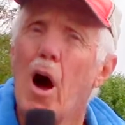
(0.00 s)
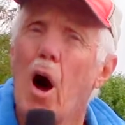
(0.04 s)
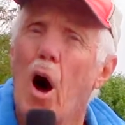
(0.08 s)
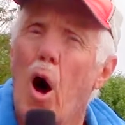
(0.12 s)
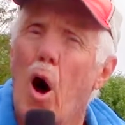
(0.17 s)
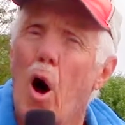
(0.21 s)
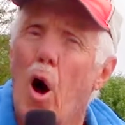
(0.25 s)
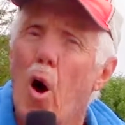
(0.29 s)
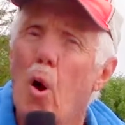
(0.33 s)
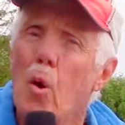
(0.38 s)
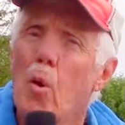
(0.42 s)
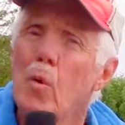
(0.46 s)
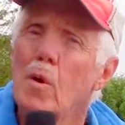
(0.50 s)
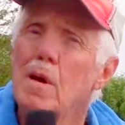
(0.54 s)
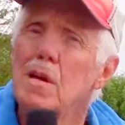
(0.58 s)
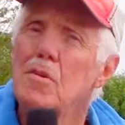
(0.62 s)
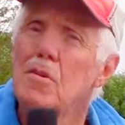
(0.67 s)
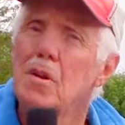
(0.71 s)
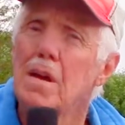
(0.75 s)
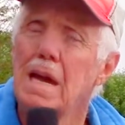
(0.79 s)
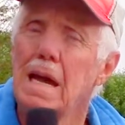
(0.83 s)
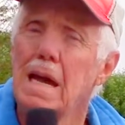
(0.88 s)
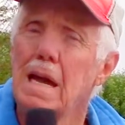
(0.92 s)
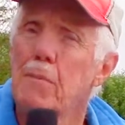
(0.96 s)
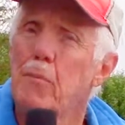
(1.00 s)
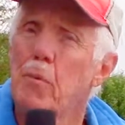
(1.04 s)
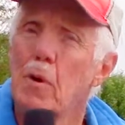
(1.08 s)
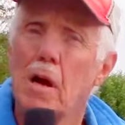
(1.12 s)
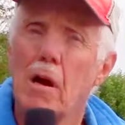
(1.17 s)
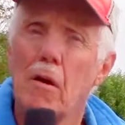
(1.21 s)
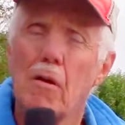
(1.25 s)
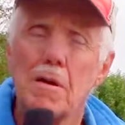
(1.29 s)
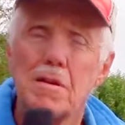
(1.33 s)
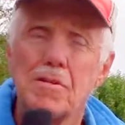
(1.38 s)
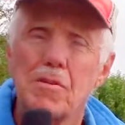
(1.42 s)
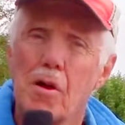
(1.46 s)
we
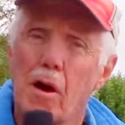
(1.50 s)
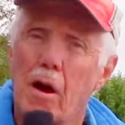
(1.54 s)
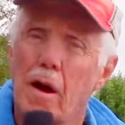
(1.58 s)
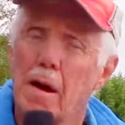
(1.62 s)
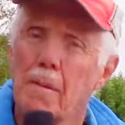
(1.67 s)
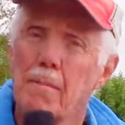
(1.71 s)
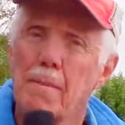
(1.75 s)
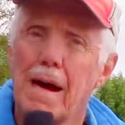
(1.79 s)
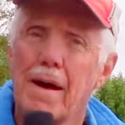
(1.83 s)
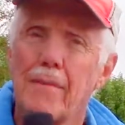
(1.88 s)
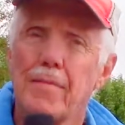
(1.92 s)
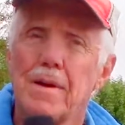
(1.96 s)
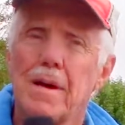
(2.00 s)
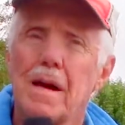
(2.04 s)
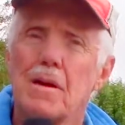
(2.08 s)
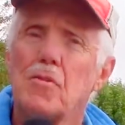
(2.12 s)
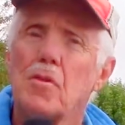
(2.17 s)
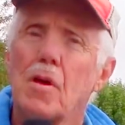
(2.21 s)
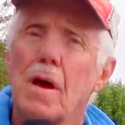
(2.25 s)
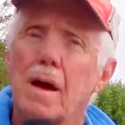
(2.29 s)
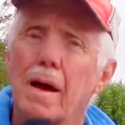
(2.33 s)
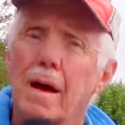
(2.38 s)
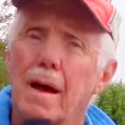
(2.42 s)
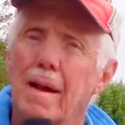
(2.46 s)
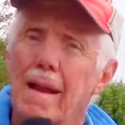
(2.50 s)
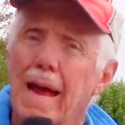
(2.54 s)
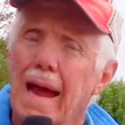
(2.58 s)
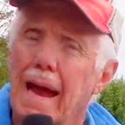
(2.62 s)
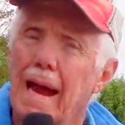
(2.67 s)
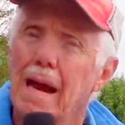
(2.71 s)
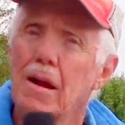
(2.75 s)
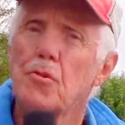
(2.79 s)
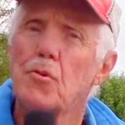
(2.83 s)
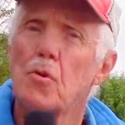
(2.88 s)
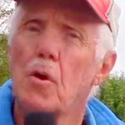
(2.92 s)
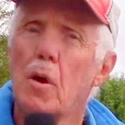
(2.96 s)
always talk about this, an
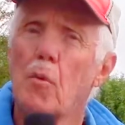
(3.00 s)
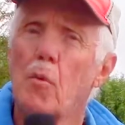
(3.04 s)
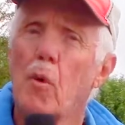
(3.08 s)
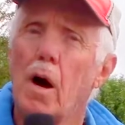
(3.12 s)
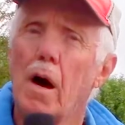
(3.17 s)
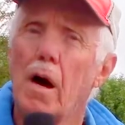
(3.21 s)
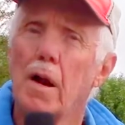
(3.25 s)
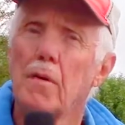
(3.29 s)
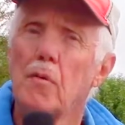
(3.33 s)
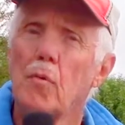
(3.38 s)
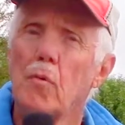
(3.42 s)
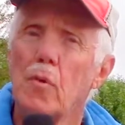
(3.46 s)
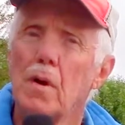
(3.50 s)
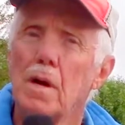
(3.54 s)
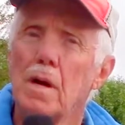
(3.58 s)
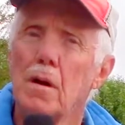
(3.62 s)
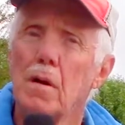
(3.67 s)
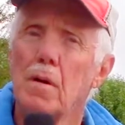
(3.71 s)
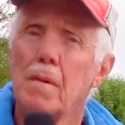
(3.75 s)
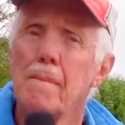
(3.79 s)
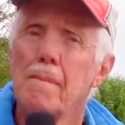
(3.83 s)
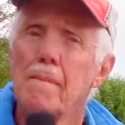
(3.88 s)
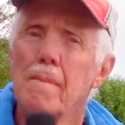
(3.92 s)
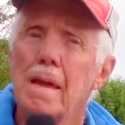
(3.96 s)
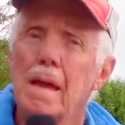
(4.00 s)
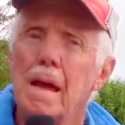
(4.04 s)
extra rod and reel